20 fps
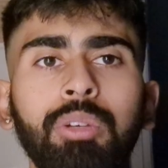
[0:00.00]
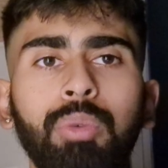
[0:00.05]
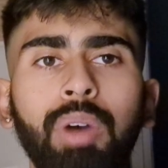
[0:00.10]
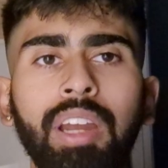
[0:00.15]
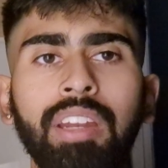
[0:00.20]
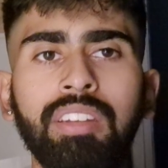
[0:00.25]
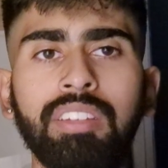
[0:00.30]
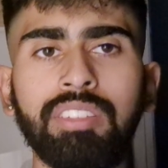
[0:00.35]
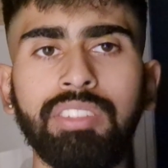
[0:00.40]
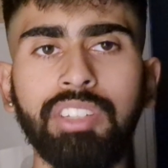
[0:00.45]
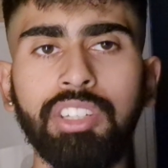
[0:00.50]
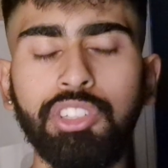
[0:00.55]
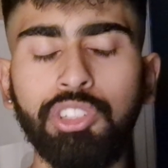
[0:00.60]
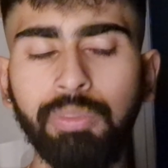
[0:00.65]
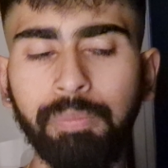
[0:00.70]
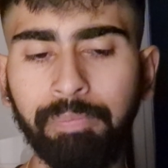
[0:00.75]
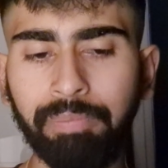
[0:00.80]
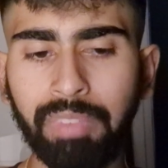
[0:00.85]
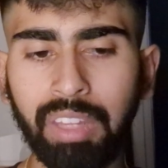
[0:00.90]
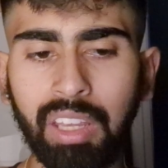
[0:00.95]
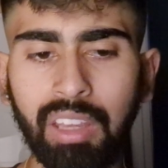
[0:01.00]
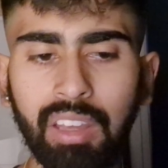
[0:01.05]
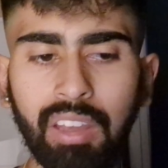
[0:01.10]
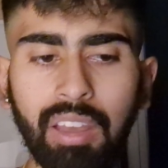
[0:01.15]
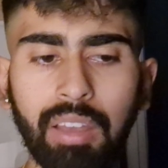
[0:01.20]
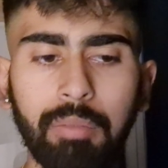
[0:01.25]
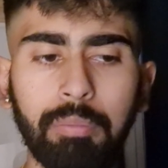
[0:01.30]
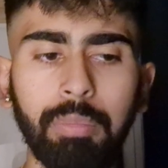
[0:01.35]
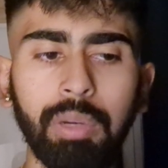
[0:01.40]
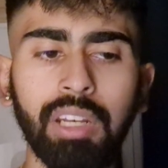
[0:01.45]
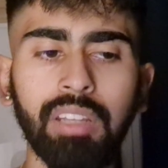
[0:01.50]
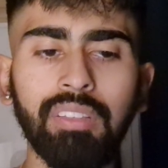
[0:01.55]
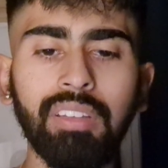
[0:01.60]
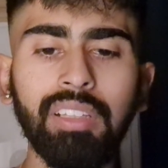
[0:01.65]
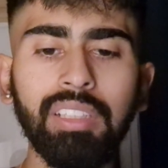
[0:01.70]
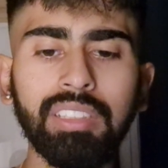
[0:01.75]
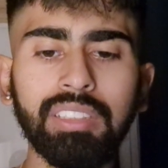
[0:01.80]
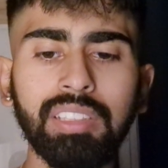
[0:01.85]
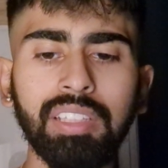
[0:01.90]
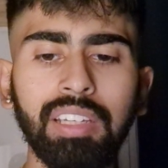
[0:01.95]
right decision. But in
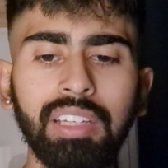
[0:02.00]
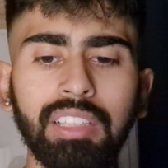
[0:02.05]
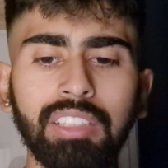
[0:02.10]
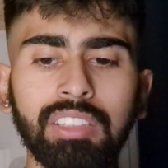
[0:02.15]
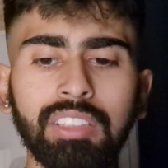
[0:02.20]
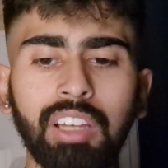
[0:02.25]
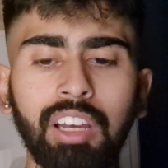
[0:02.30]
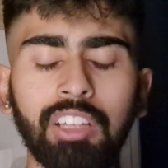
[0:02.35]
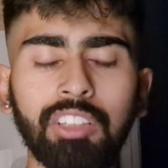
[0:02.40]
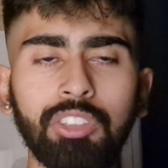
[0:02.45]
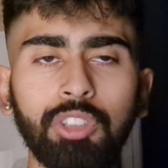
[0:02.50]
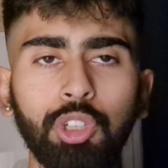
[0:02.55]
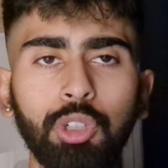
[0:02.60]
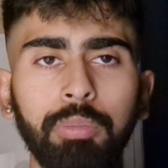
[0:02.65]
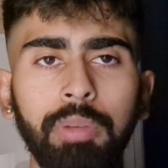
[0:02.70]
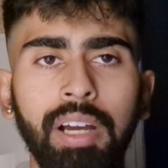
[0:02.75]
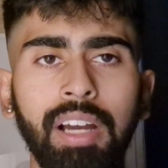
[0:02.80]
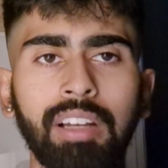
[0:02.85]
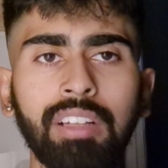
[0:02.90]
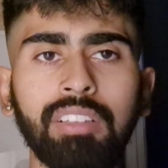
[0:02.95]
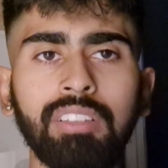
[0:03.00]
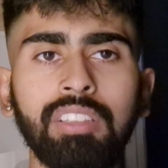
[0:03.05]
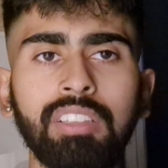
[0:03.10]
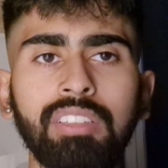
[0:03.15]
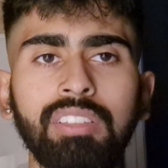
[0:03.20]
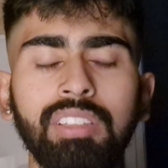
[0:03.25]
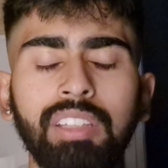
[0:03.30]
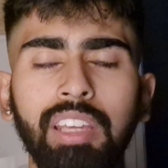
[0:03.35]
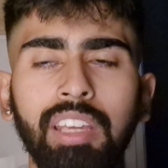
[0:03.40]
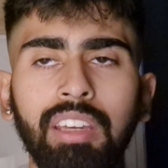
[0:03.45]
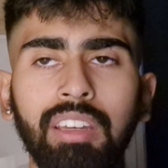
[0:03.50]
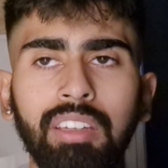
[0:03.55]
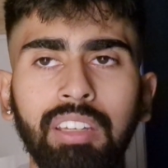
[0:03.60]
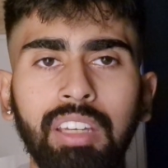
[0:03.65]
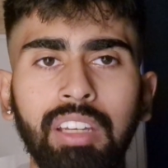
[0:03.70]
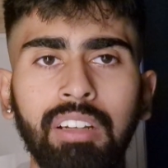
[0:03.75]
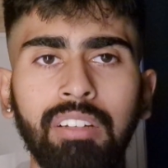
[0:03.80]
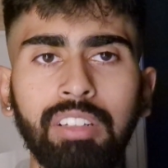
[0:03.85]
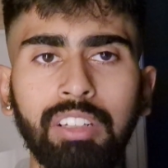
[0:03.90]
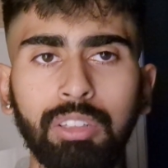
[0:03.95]
this case, I'd go back to saying
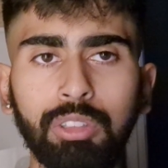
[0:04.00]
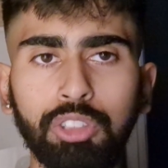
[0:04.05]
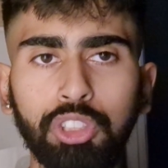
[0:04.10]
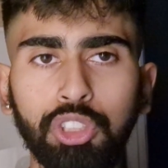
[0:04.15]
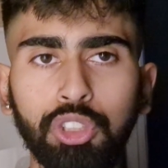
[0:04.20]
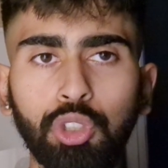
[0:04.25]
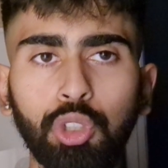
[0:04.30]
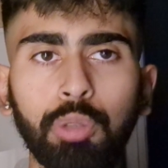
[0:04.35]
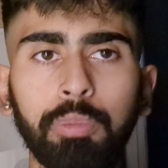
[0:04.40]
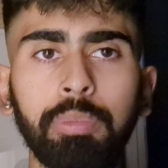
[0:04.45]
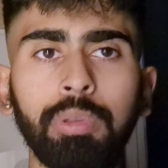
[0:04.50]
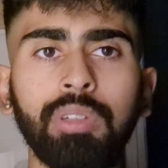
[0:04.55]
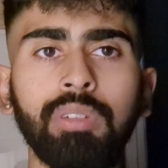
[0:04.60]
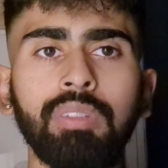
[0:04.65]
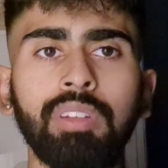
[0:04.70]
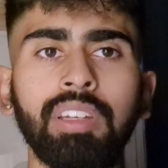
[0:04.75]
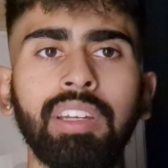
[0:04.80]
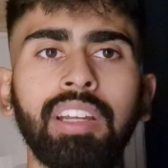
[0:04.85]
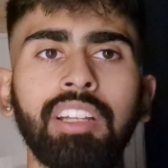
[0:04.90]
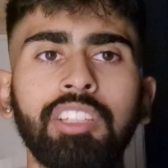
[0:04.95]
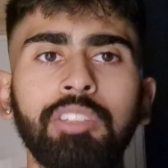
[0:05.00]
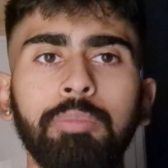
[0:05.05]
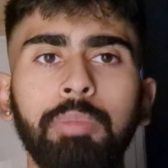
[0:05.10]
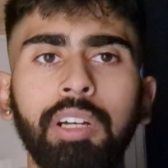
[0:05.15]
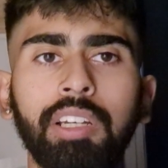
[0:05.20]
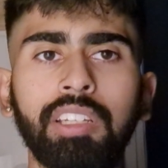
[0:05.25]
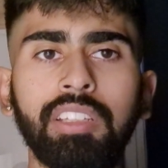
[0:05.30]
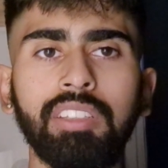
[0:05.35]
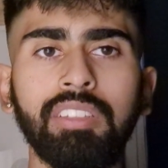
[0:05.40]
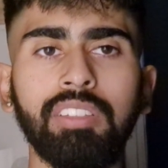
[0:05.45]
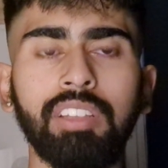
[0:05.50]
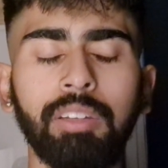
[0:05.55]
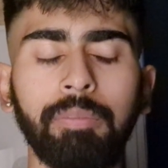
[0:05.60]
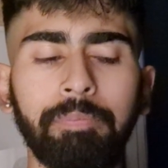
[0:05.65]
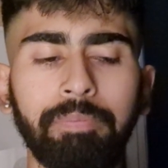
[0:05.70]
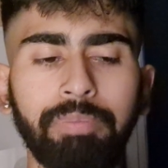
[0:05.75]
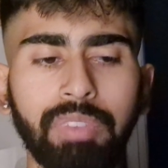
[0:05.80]
KL Rahul should open against Pakistan.